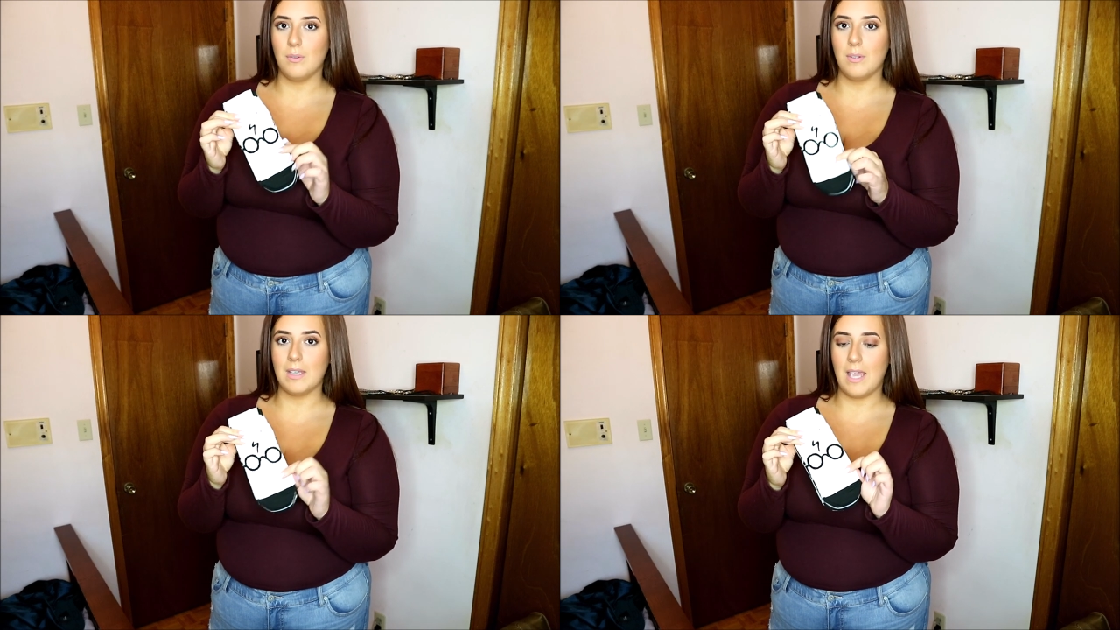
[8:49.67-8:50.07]

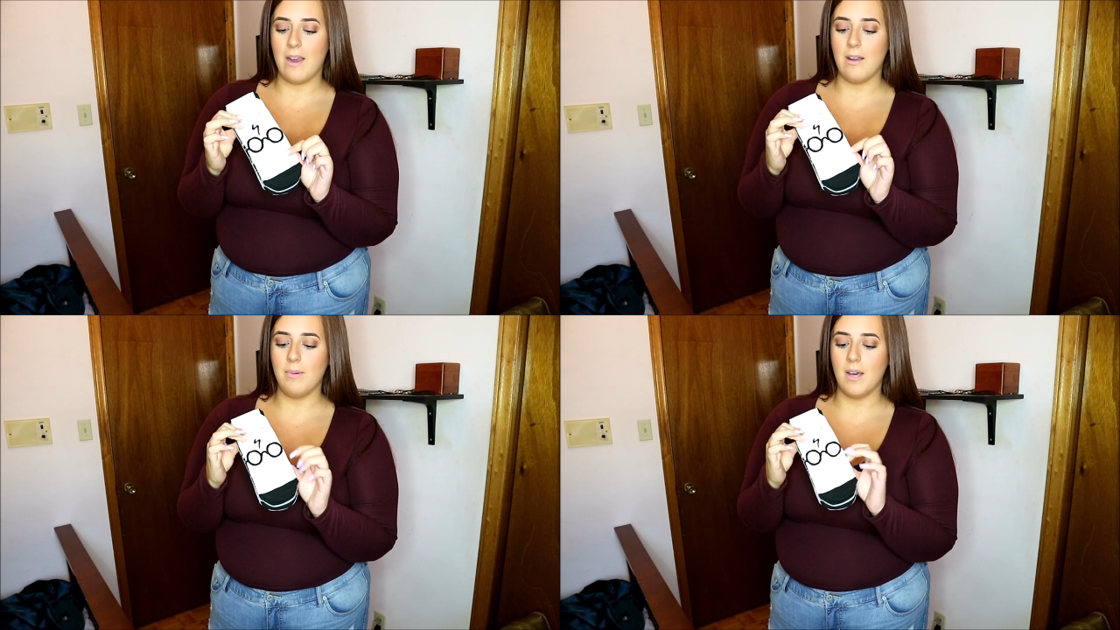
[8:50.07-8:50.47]
So it's like
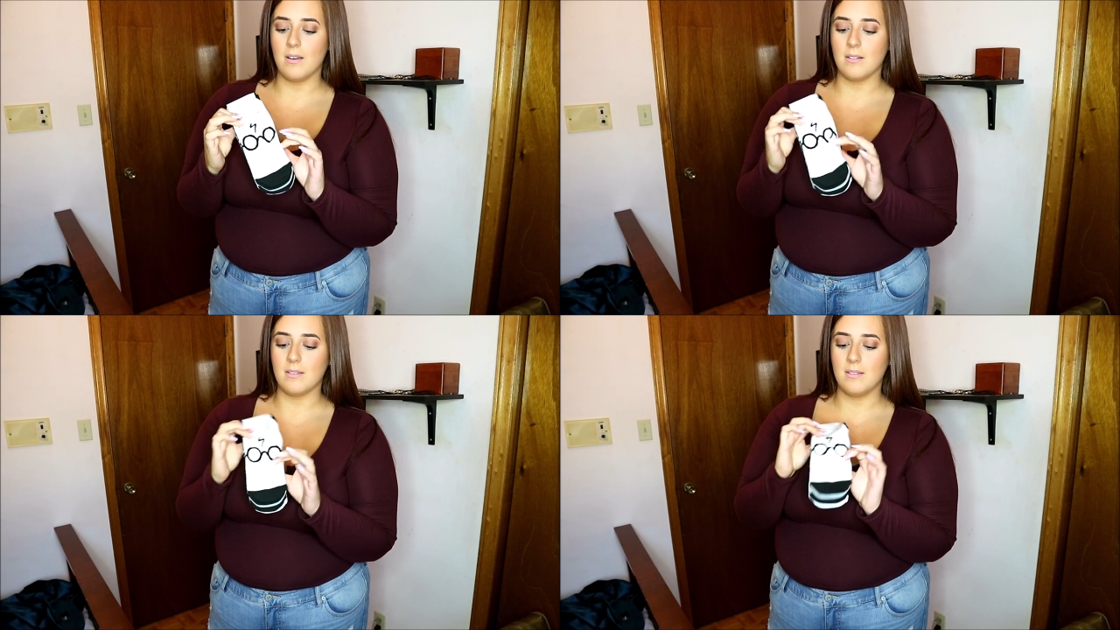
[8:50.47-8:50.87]
Harry
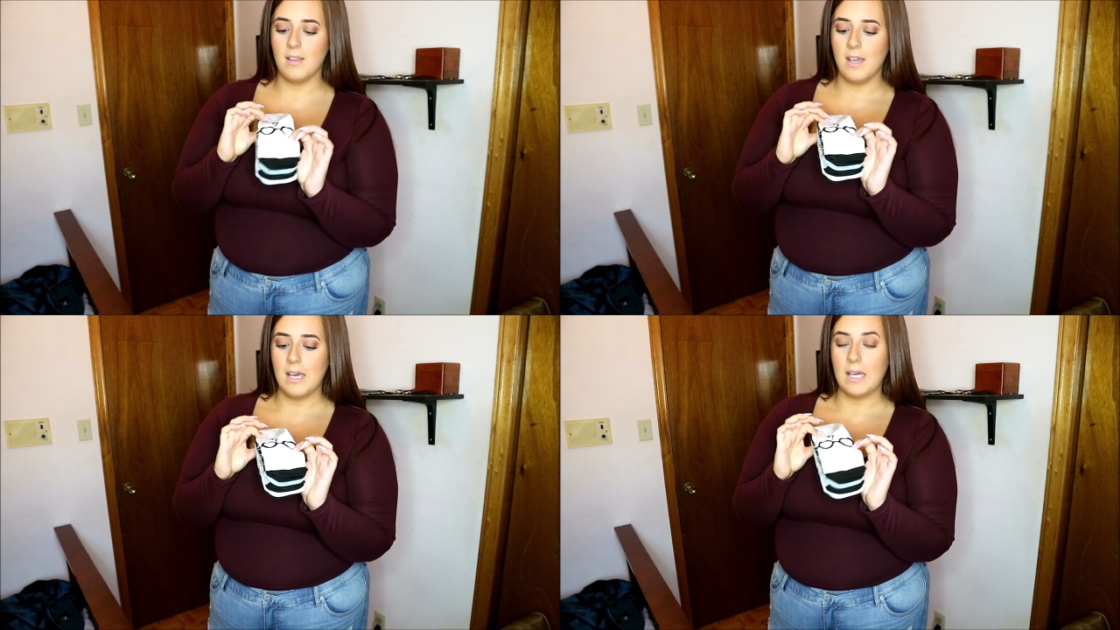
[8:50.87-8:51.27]
Potter's
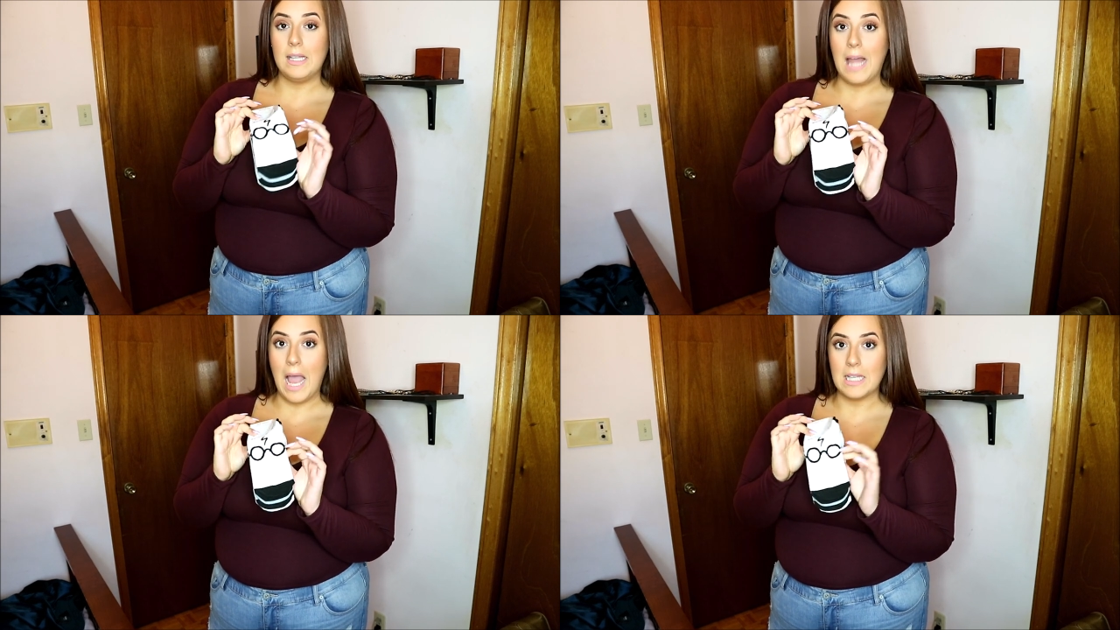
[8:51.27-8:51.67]

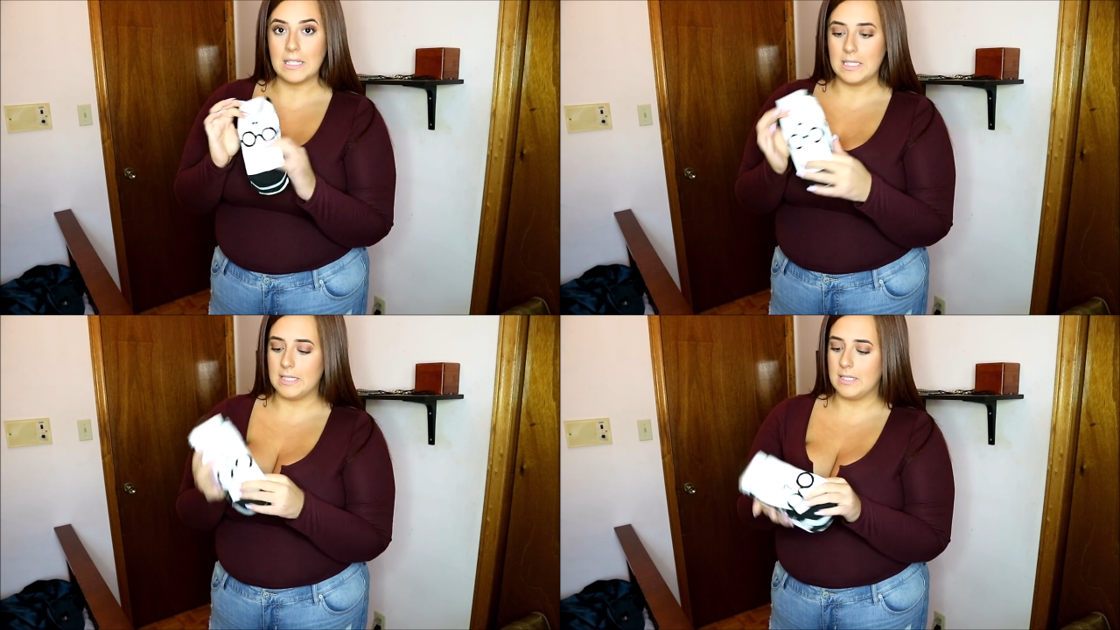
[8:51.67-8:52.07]

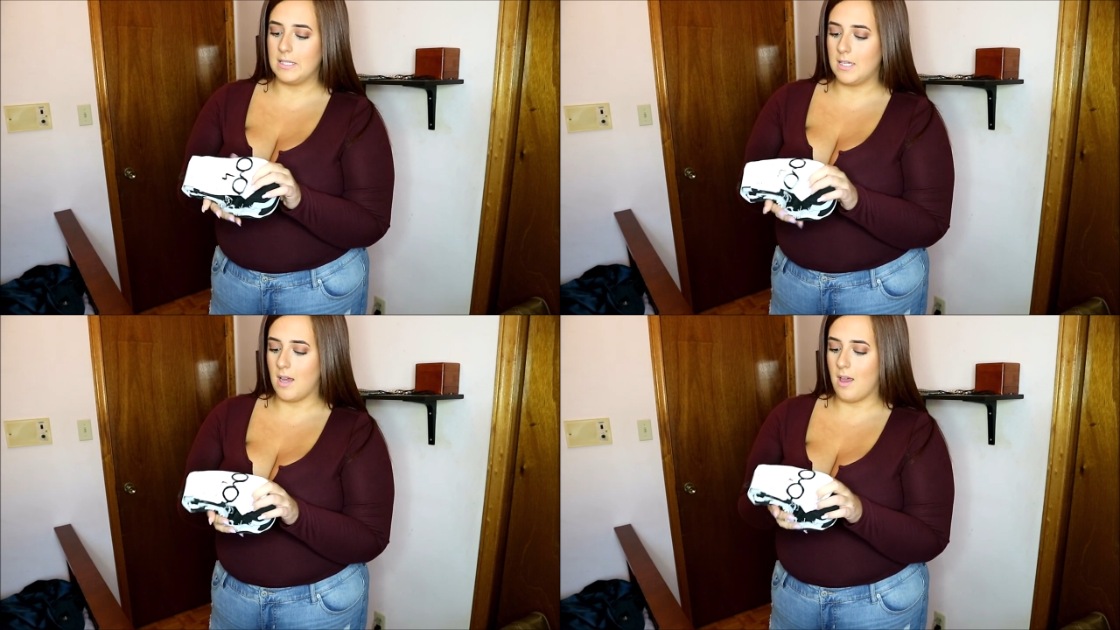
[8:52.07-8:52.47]
glasses
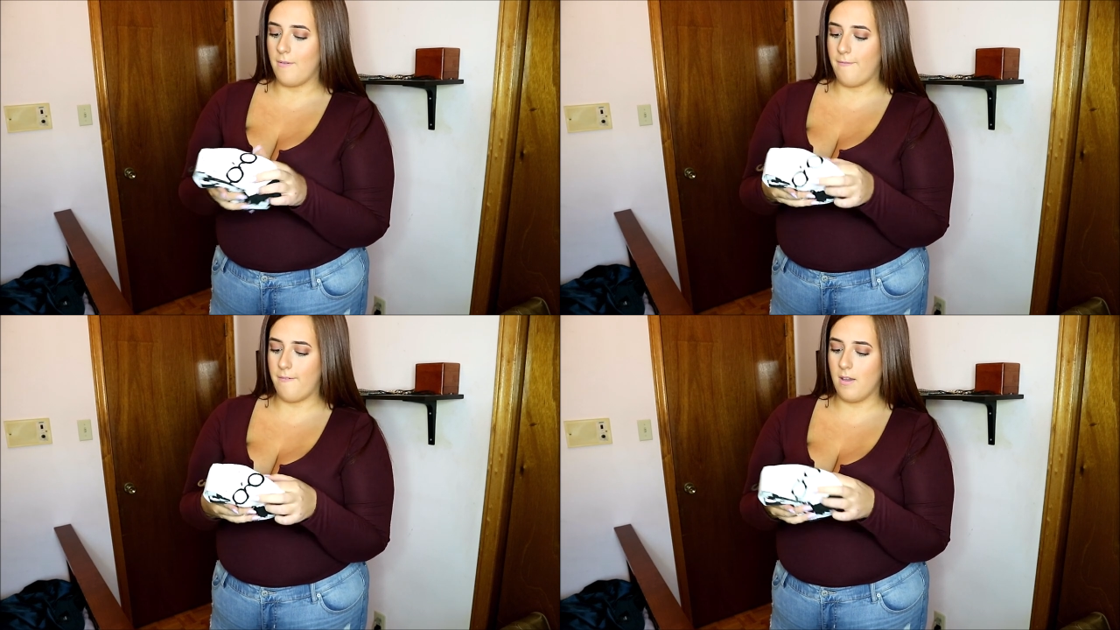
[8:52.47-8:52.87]
and
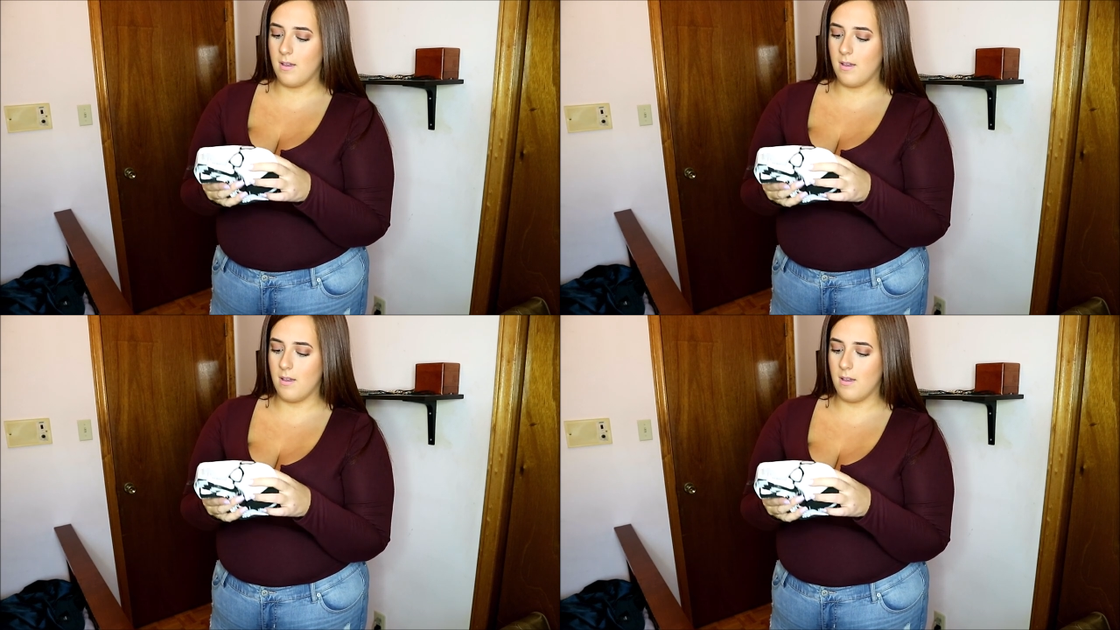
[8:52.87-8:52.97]
stuff.